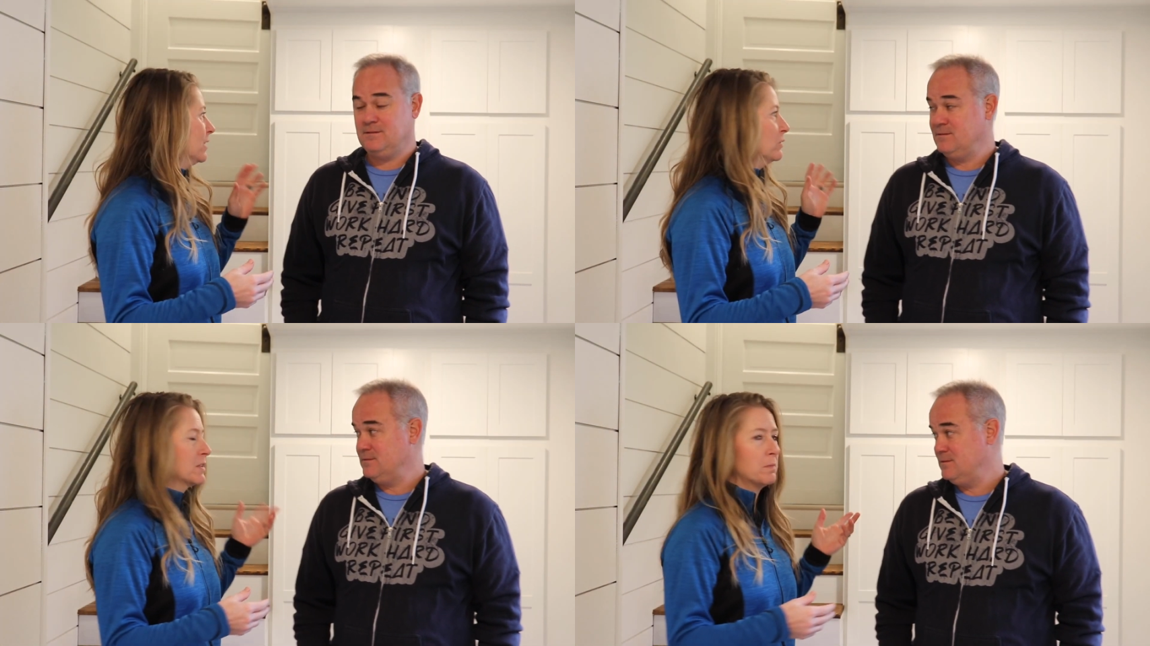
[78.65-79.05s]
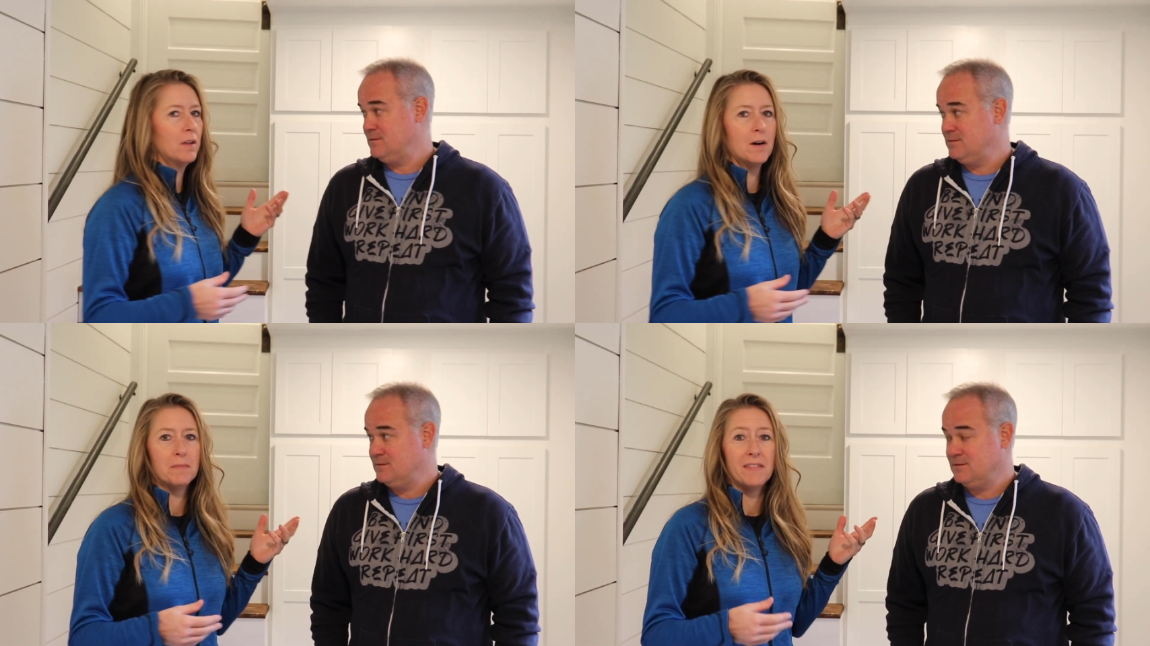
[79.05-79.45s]
Speaker 1: it was
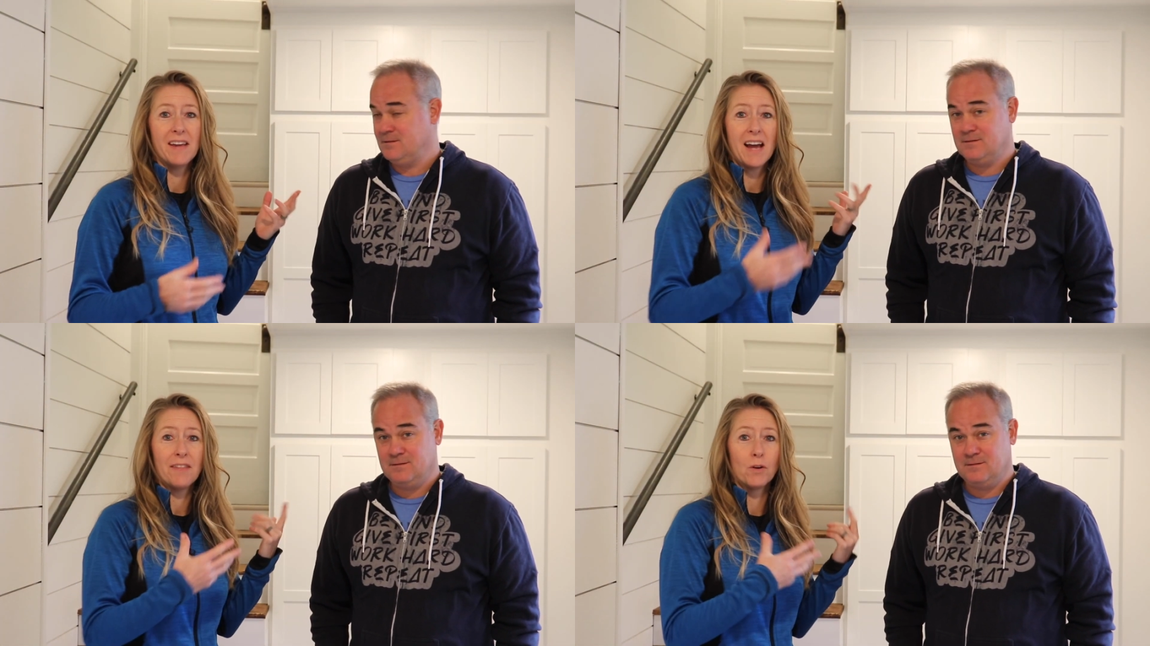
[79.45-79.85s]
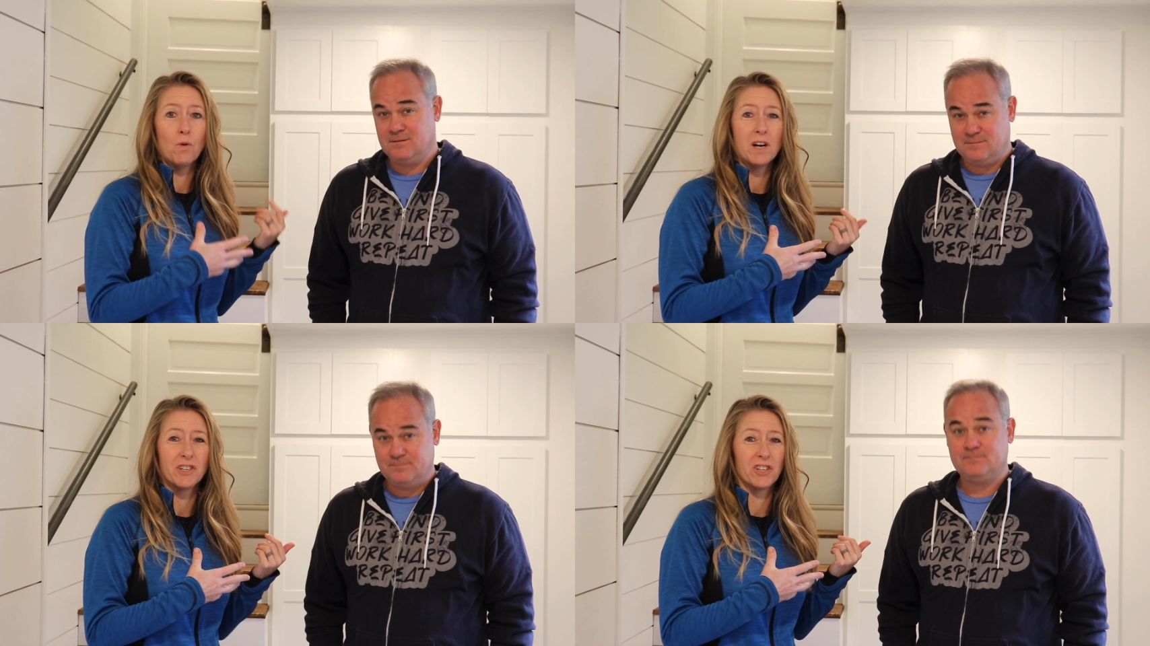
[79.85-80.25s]
plumbed and they had
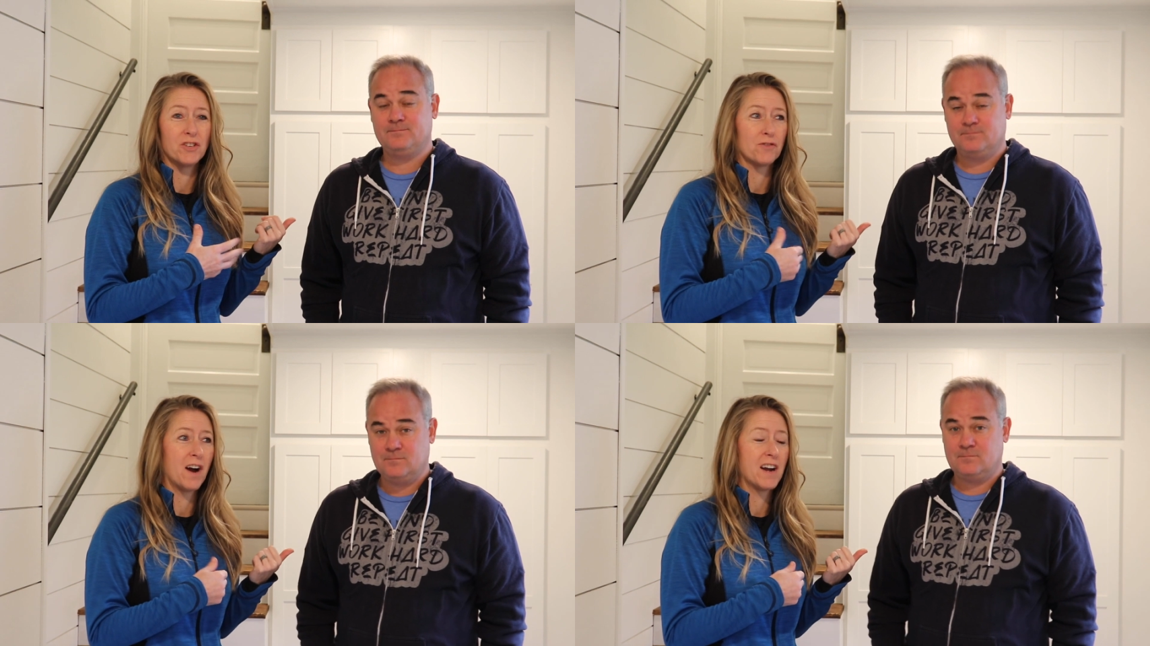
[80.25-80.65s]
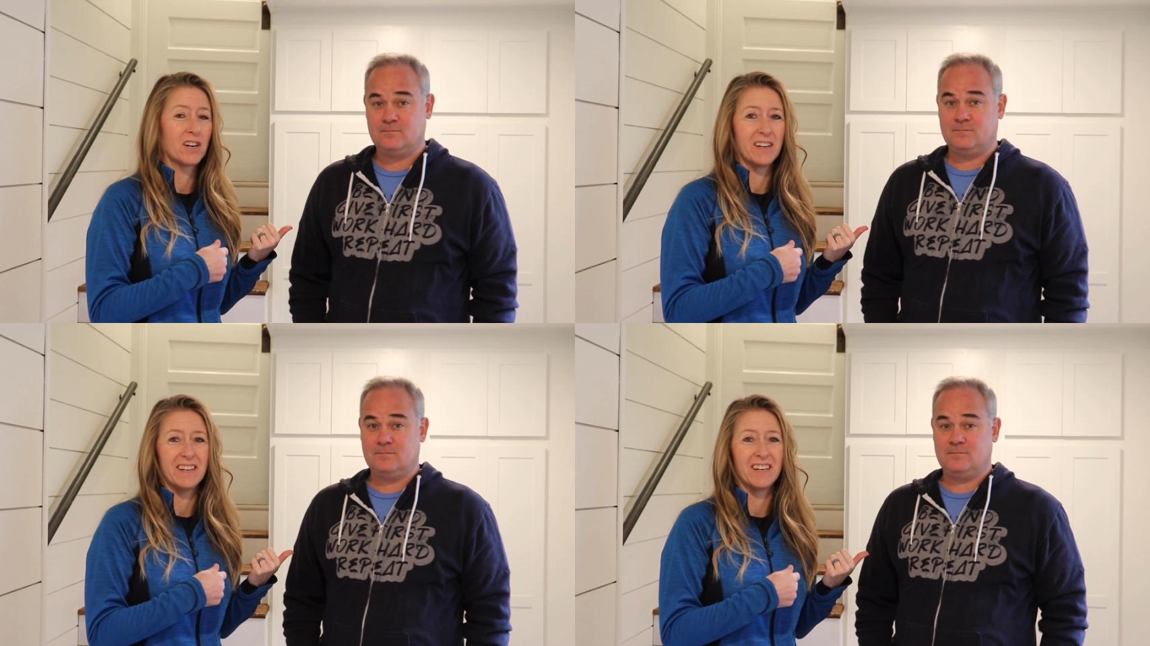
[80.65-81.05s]
their washer and
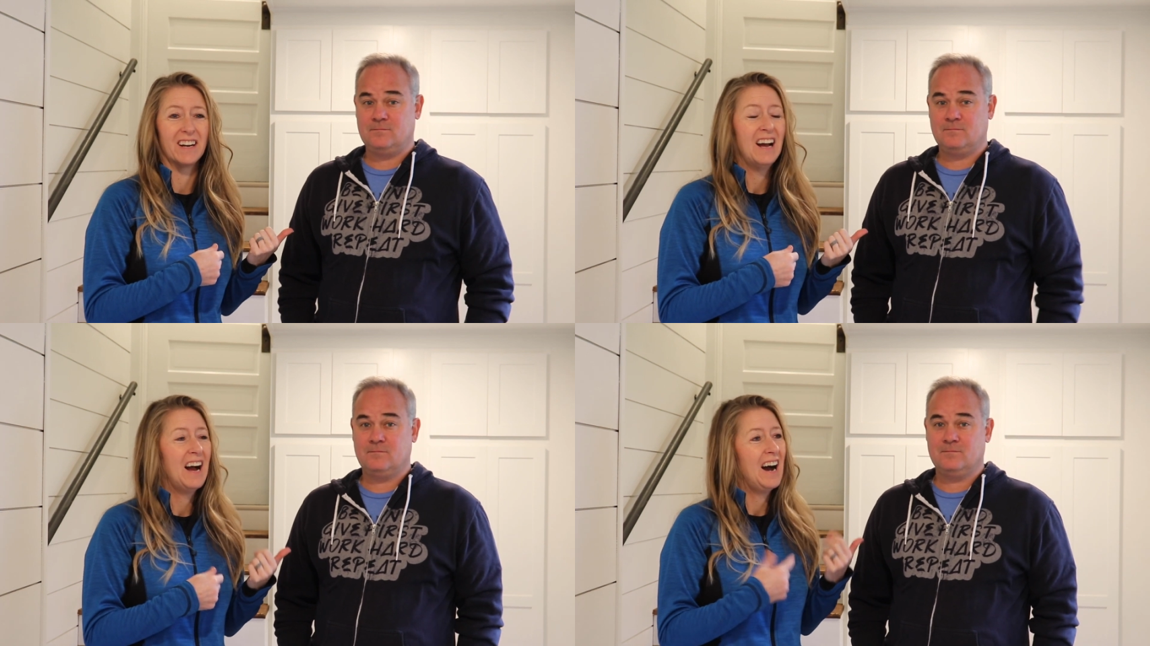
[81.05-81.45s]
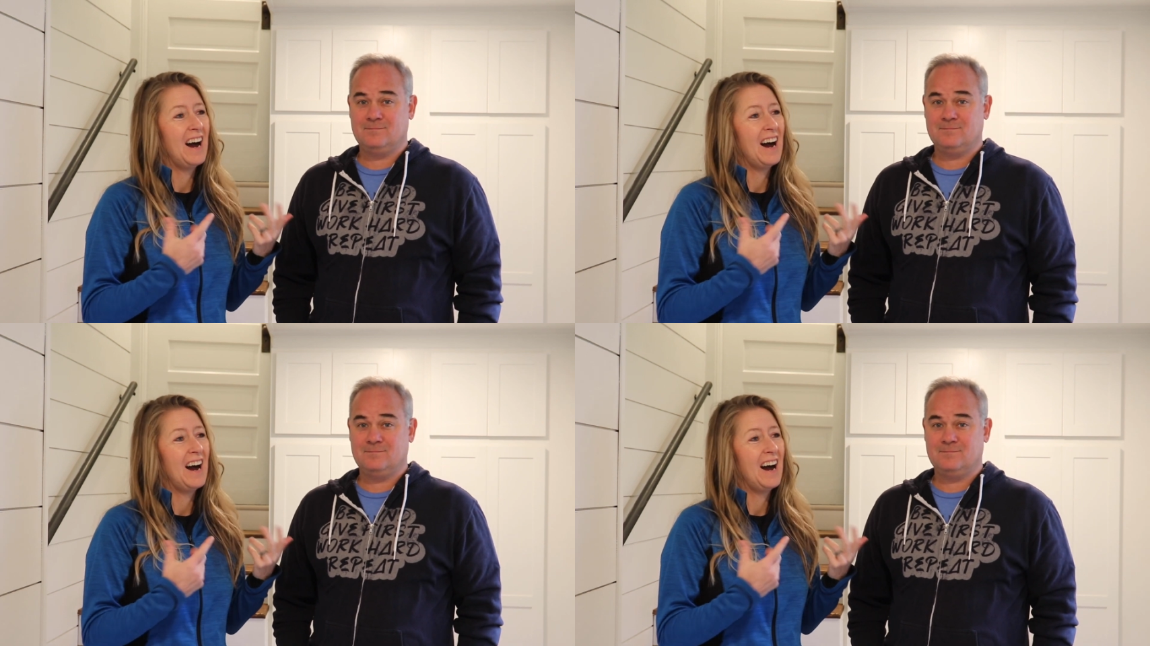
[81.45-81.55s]
dryer in here.